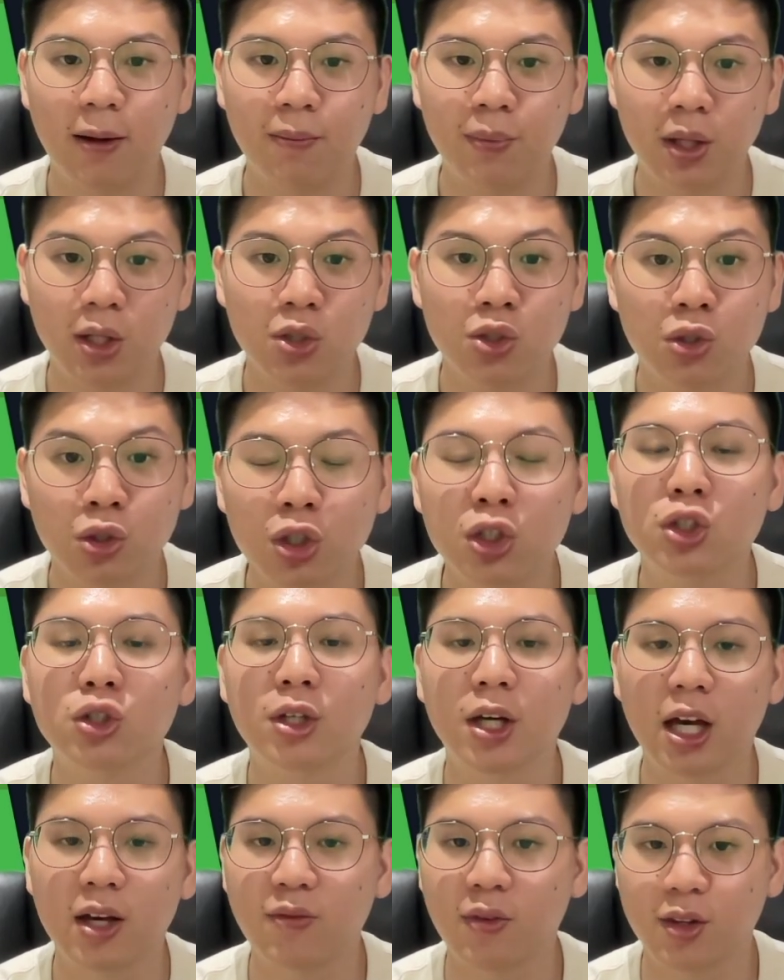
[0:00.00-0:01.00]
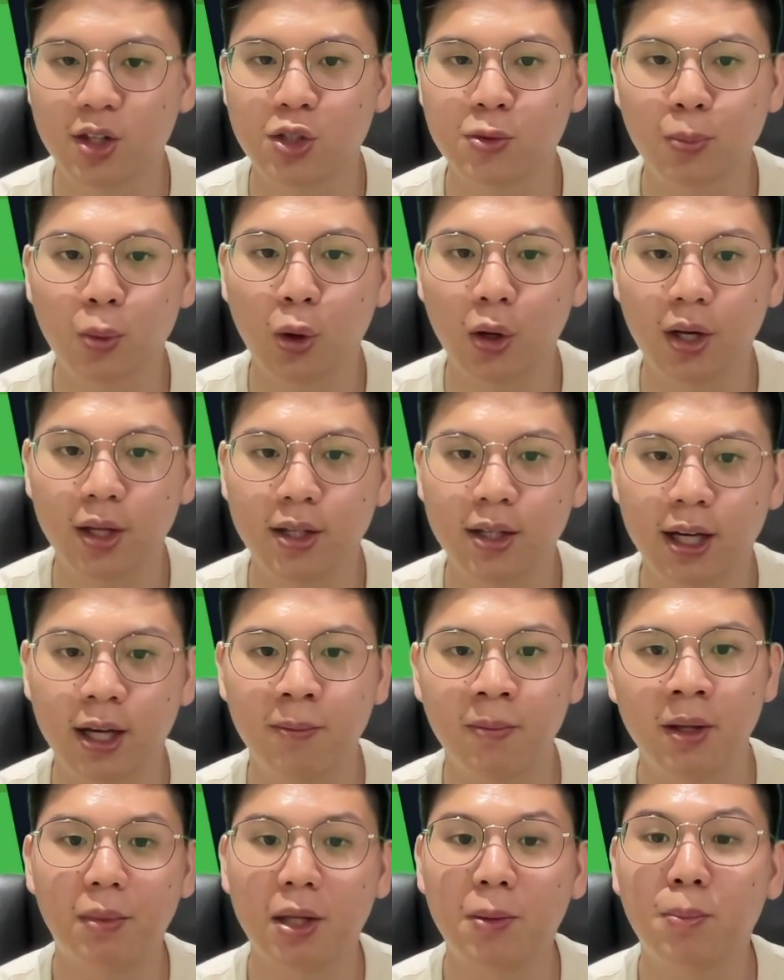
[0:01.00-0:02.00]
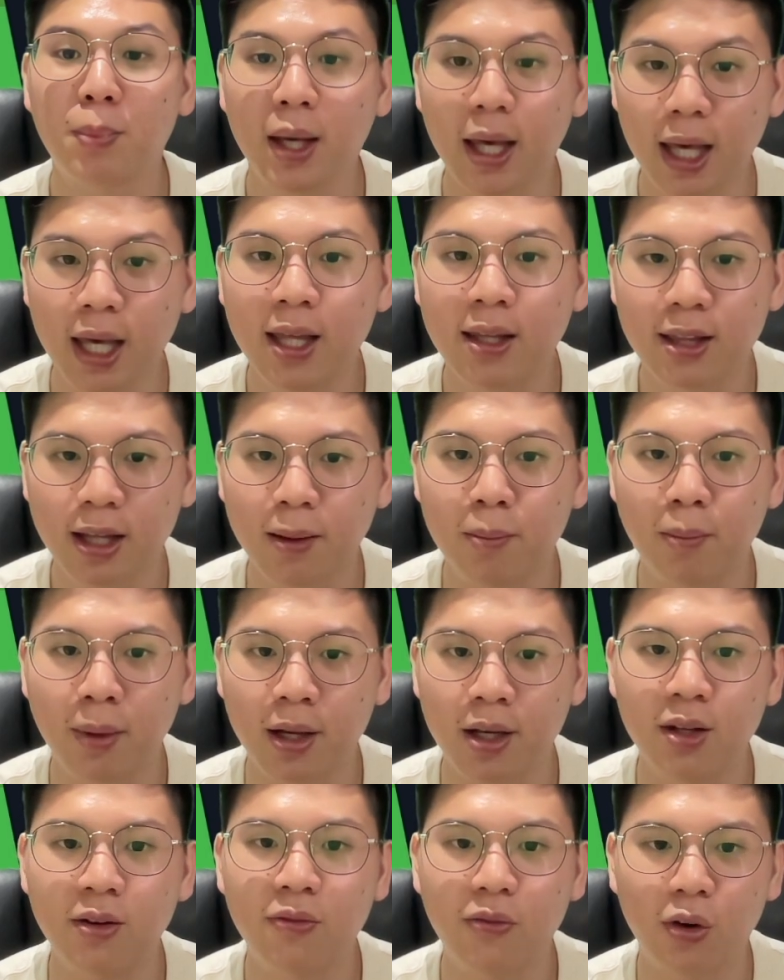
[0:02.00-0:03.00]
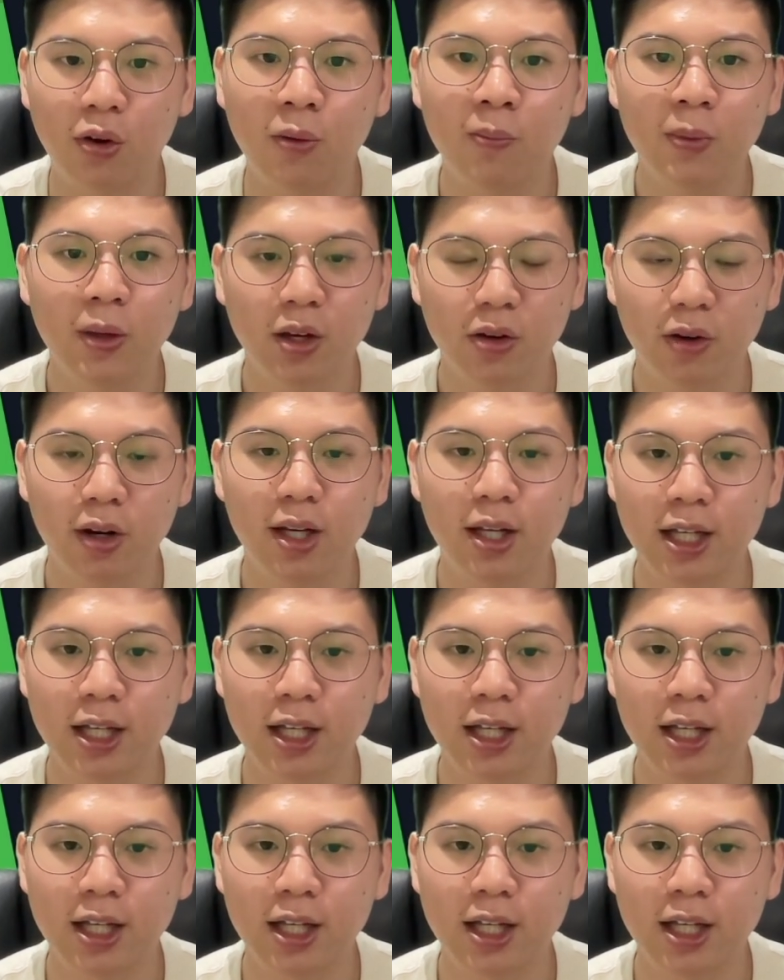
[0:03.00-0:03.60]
is good to have at this point in time and paying that money for, right?